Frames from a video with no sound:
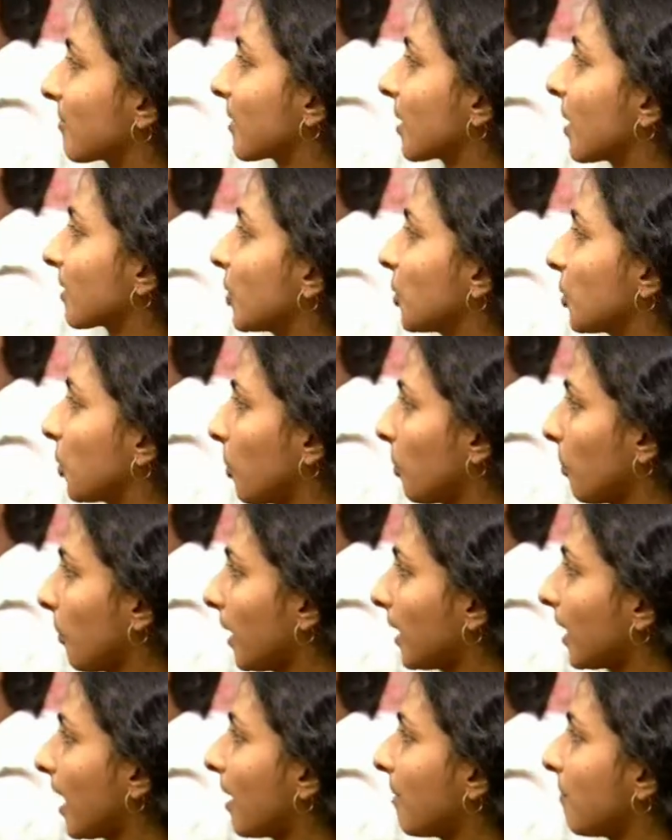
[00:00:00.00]
Should we
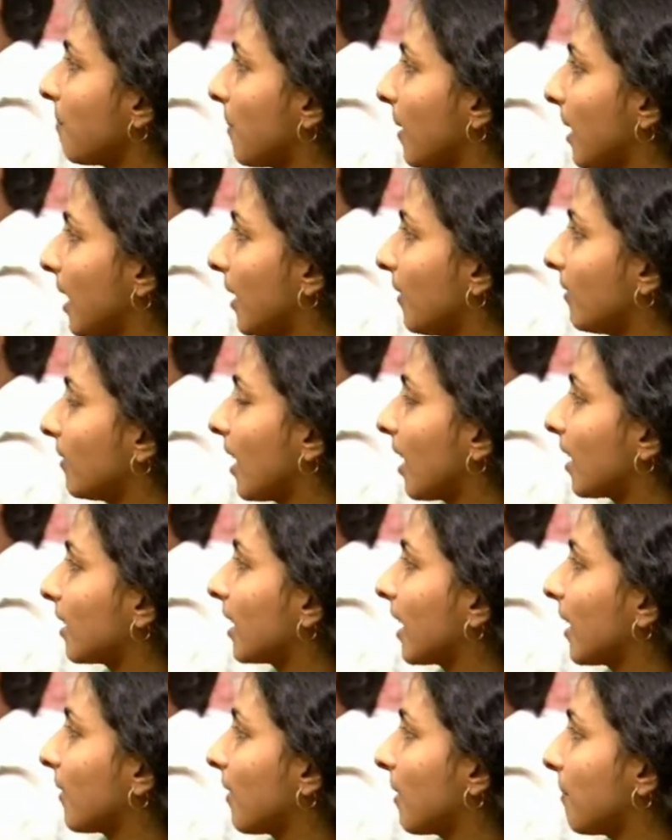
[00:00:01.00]
then believe that there
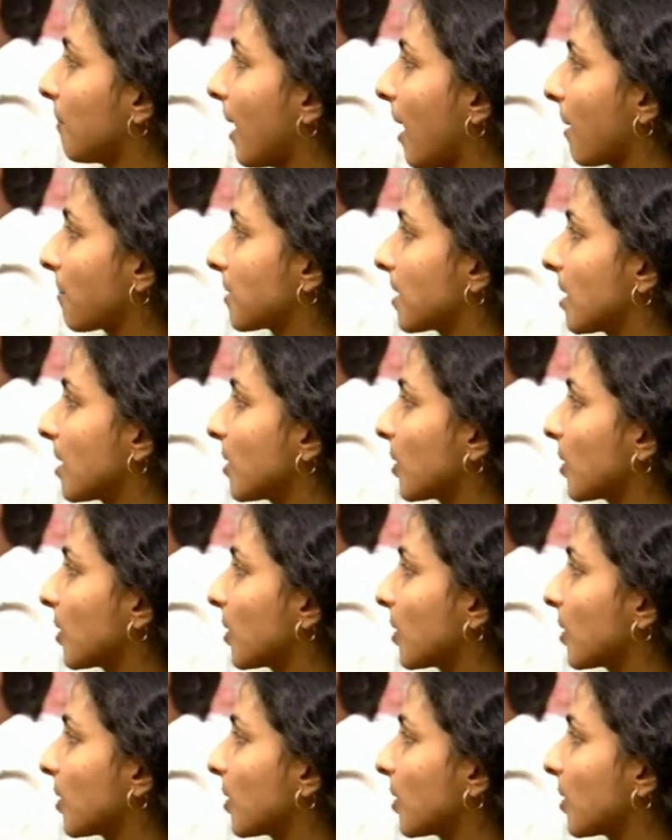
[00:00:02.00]
will be absence of